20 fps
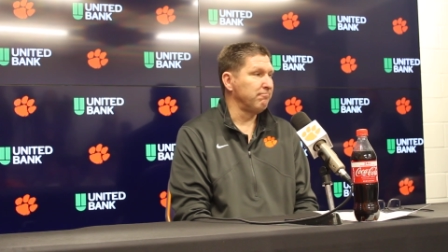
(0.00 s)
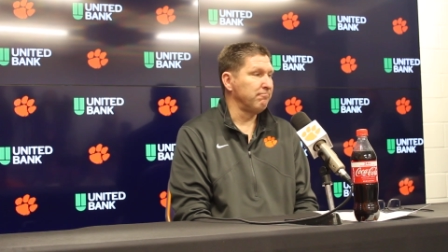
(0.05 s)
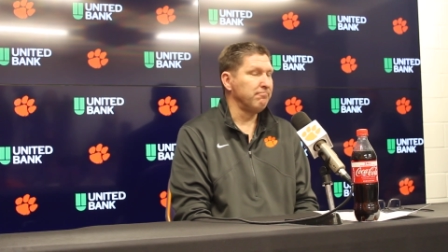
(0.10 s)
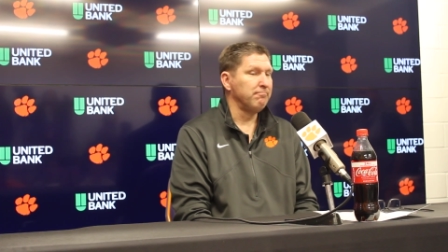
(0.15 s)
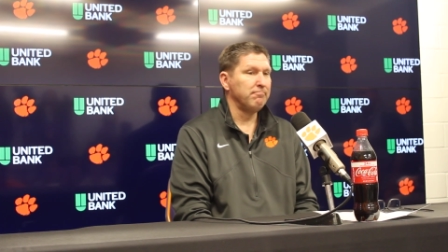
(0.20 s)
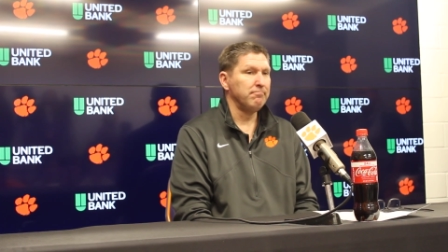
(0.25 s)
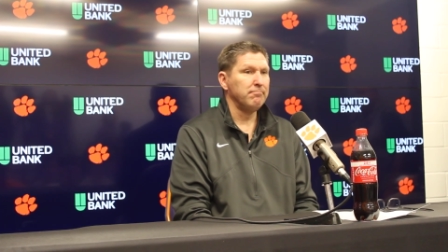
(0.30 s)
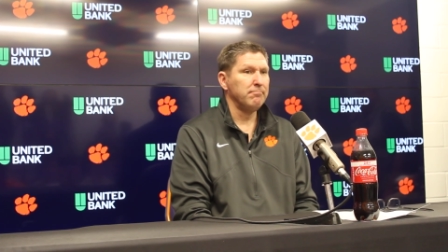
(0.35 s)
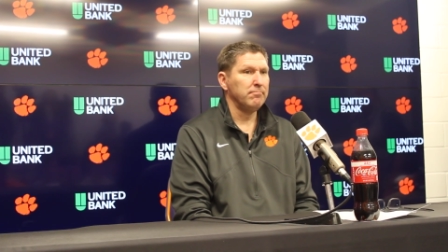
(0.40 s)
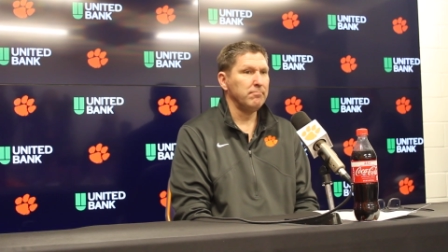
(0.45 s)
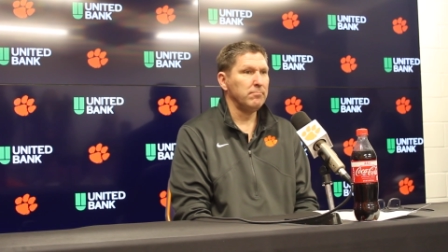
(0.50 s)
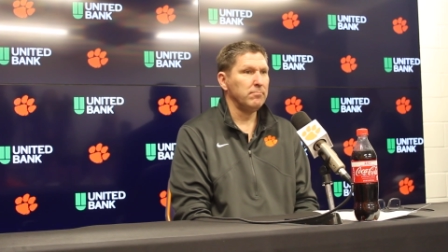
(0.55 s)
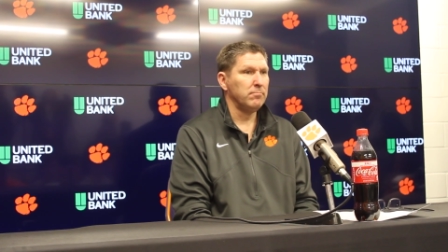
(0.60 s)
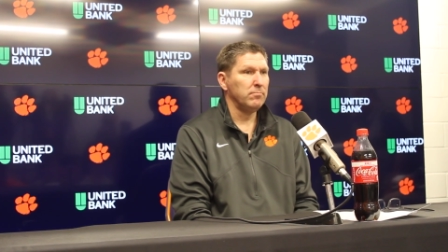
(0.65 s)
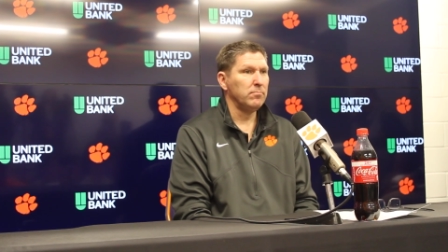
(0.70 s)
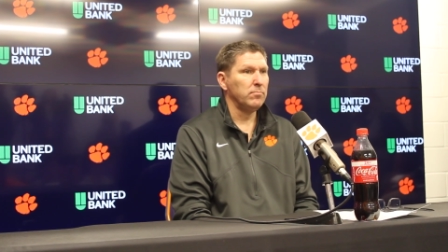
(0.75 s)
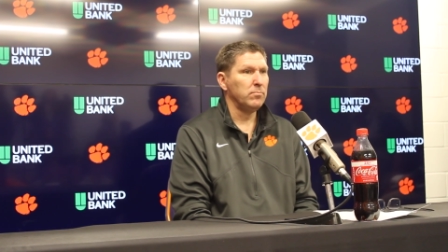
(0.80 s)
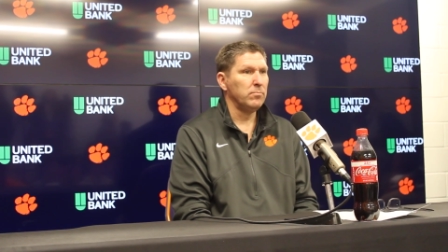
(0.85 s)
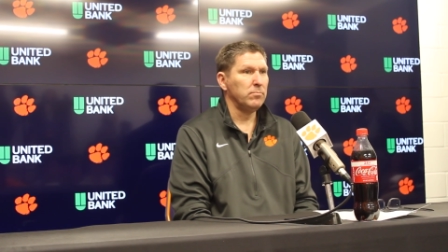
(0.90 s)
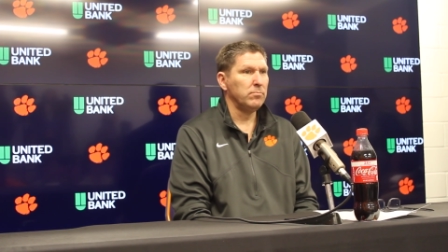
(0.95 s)
Two straight
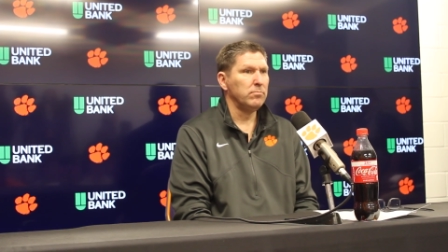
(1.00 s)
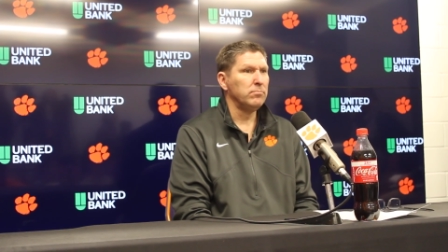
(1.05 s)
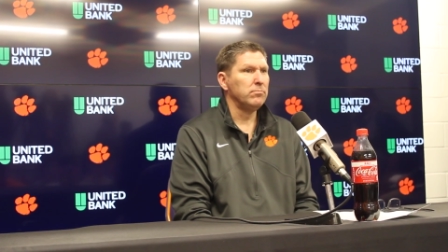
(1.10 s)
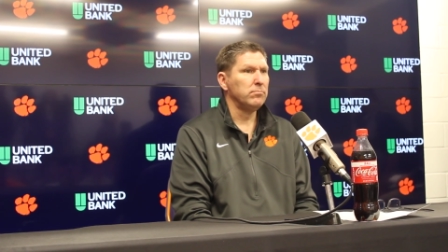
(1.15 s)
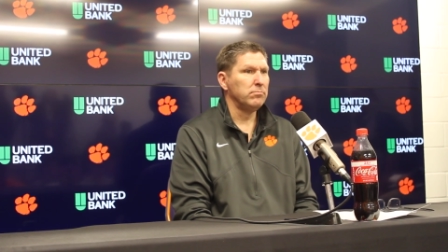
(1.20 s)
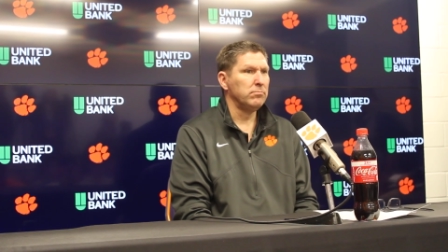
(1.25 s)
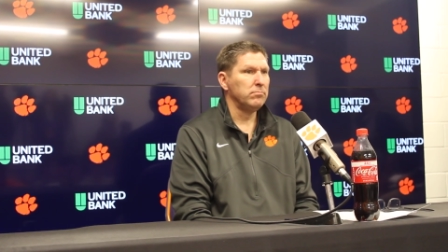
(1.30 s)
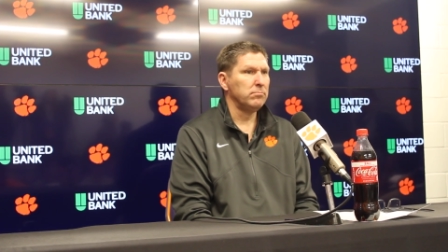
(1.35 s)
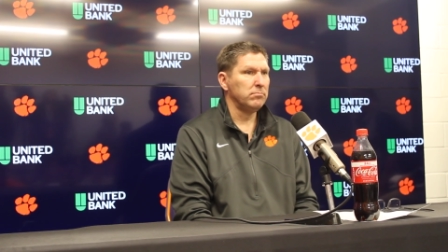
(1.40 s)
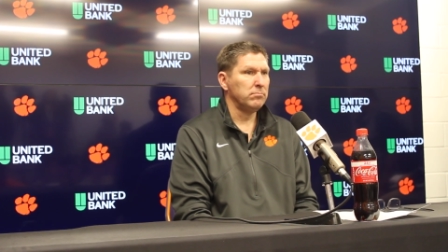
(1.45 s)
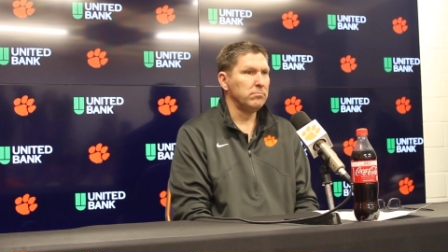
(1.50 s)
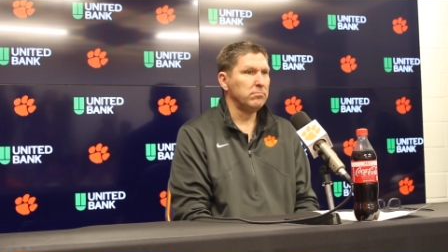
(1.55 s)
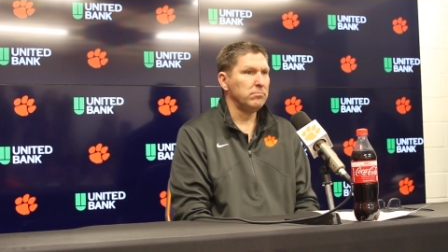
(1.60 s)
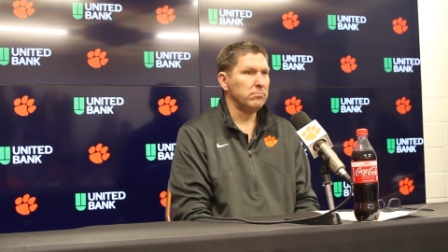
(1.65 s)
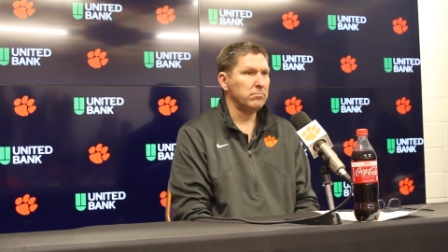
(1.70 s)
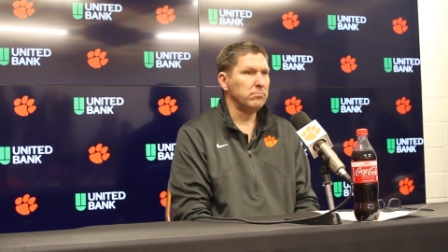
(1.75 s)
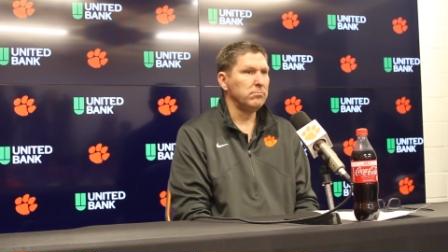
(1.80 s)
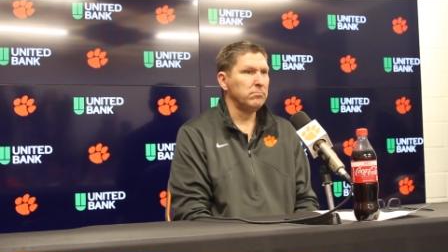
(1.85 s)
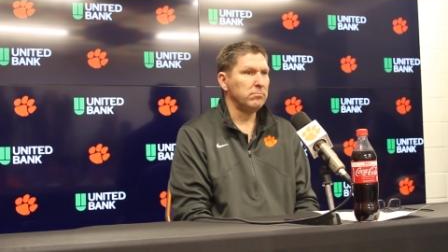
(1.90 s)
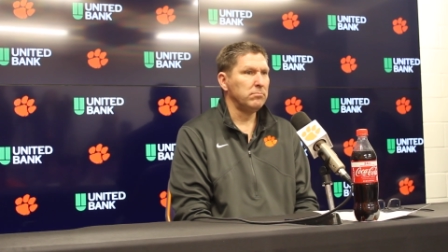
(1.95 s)
losses when you're
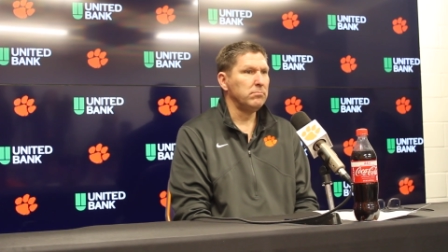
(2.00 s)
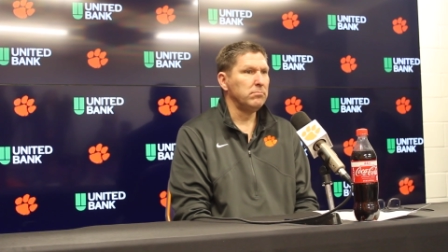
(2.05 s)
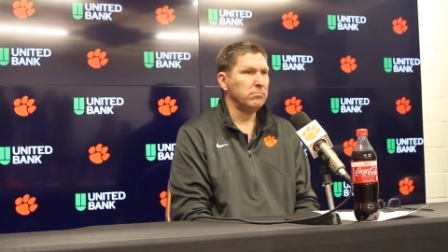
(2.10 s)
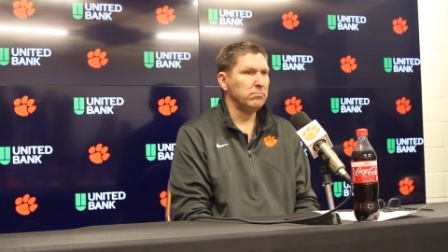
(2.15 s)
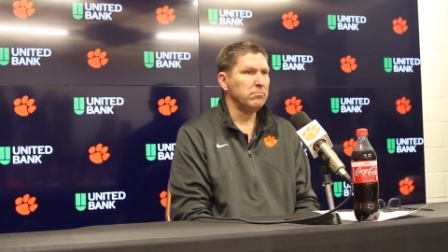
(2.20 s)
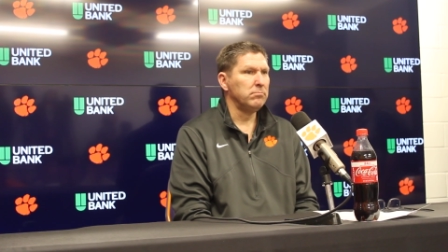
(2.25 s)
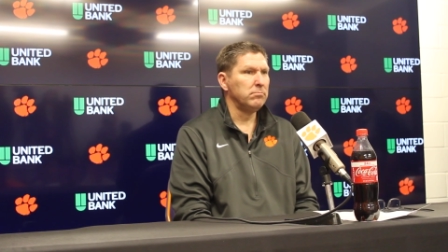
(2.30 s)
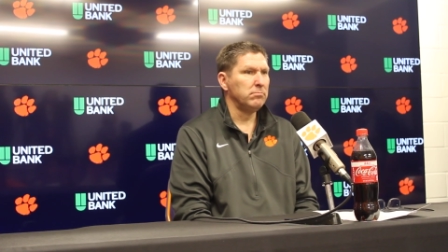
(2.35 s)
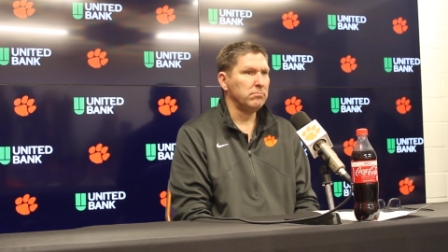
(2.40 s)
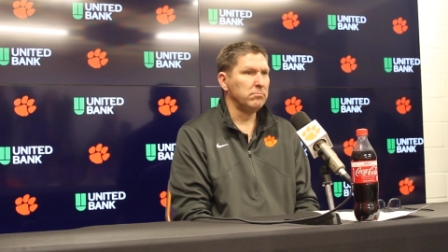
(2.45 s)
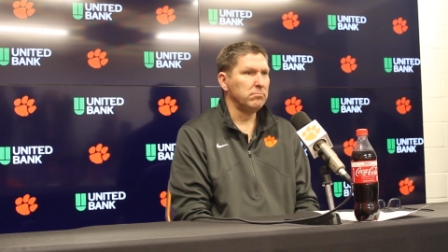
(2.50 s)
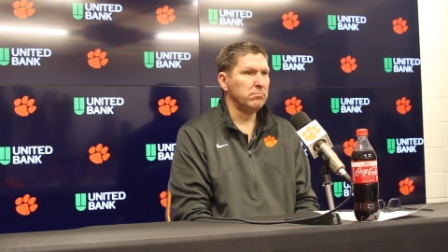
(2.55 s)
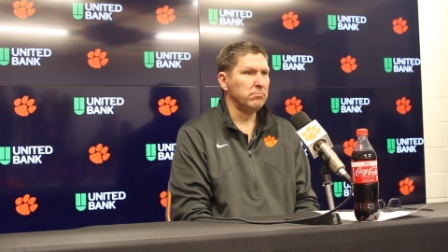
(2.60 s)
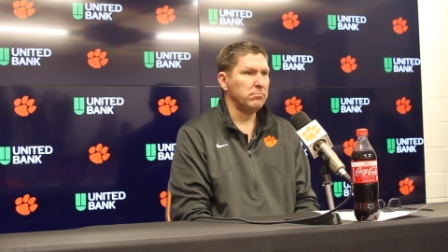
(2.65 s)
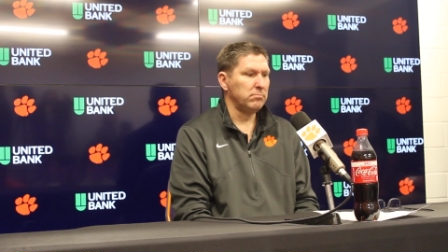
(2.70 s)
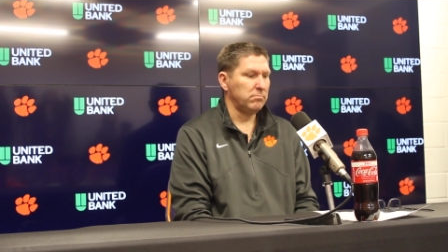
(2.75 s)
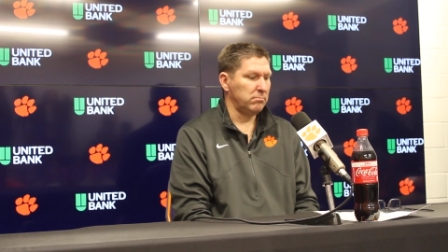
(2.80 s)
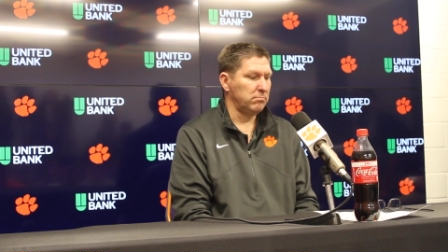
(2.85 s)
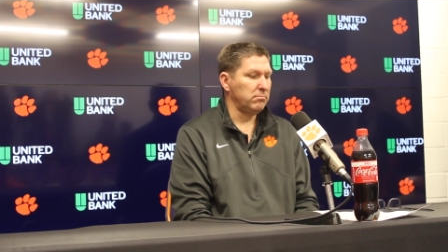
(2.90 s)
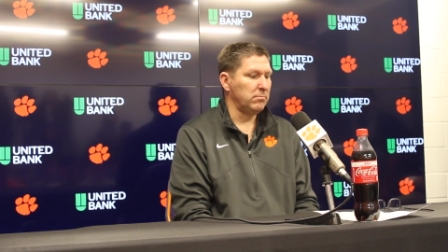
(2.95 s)
trying to
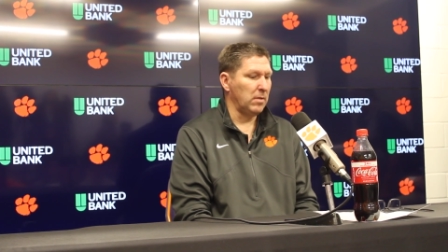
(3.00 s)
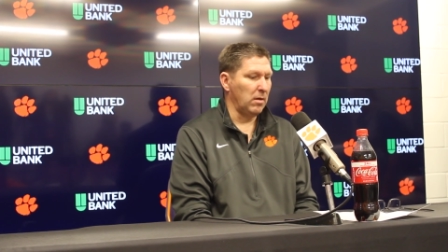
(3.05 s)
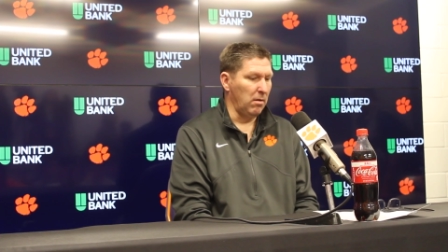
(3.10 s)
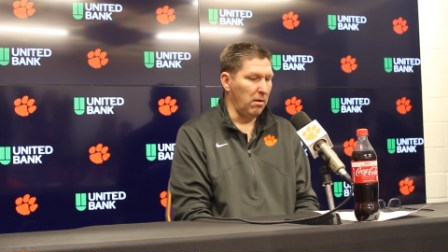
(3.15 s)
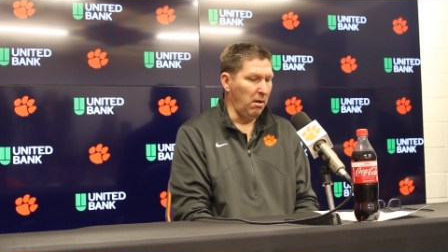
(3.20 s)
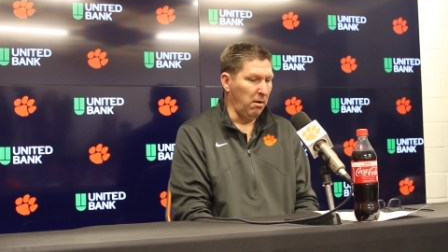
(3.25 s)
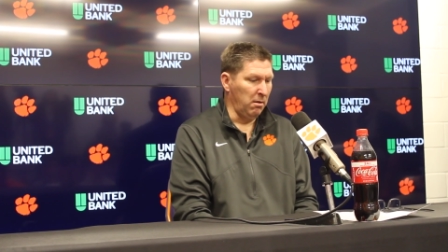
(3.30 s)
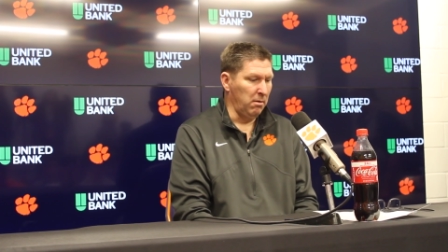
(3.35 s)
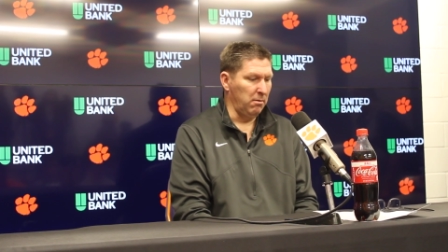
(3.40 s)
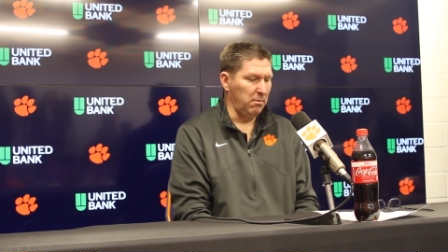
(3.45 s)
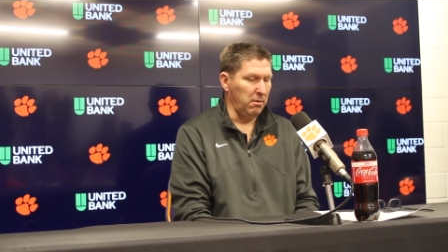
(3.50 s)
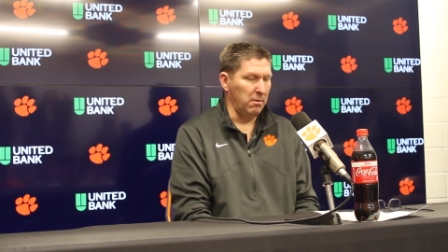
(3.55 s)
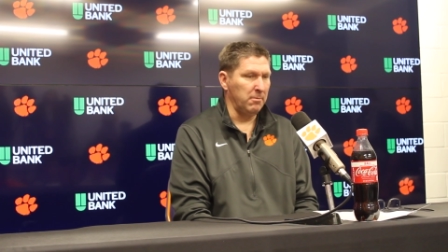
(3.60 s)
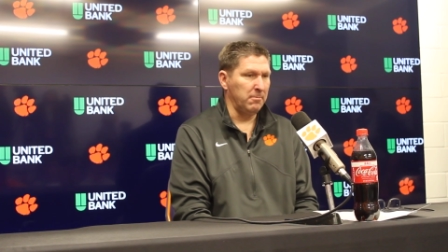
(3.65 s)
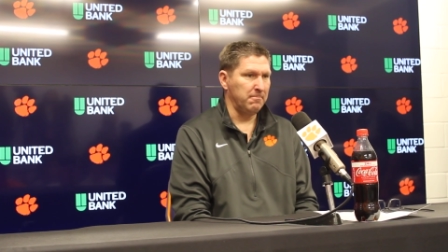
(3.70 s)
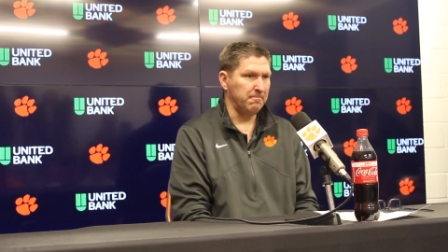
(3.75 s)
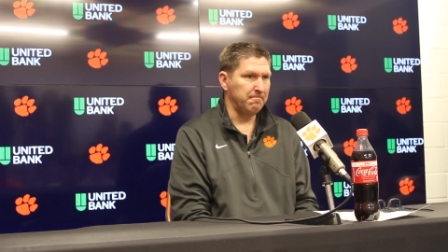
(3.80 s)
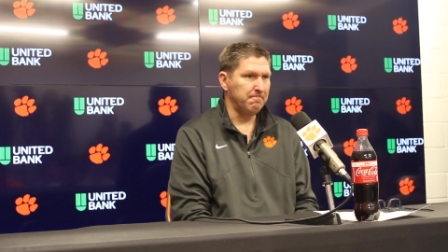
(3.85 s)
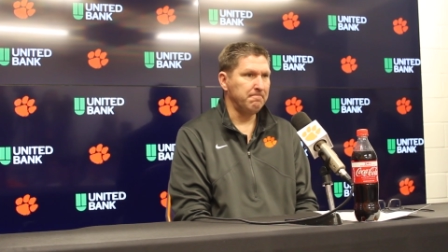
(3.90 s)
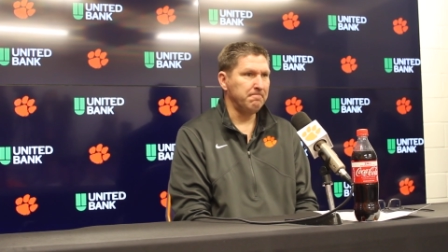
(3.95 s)
stay on top of the league,
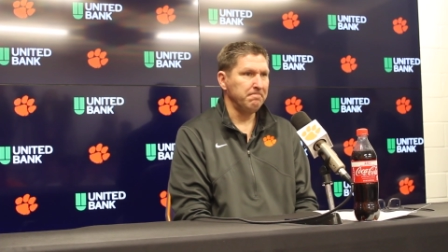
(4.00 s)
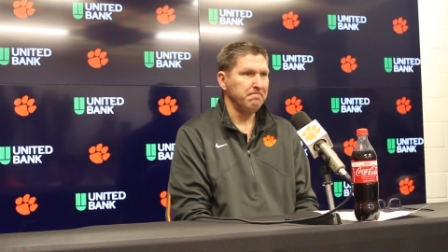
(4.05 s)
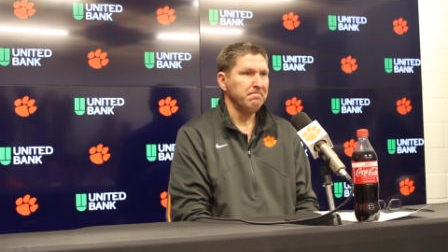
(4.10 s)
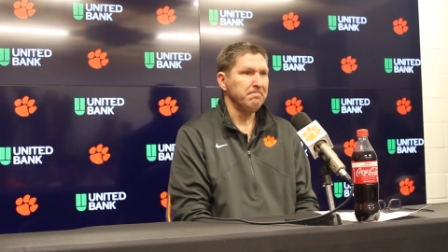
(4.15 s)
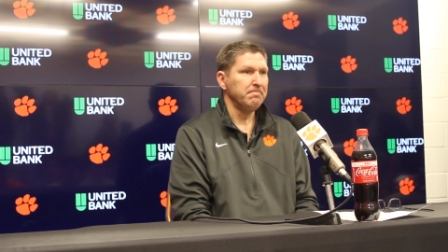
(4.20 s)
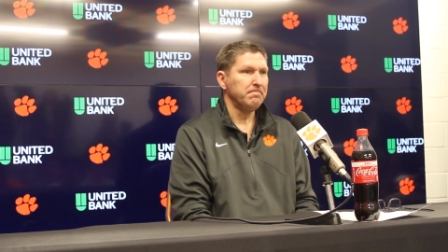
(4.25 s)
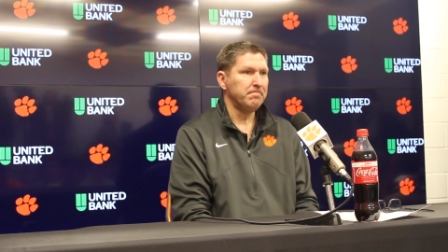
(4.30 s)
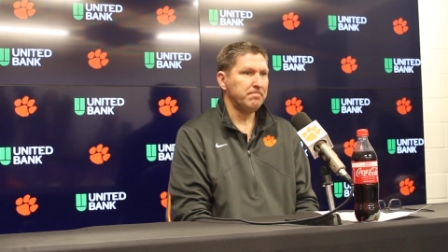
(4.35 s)
extend your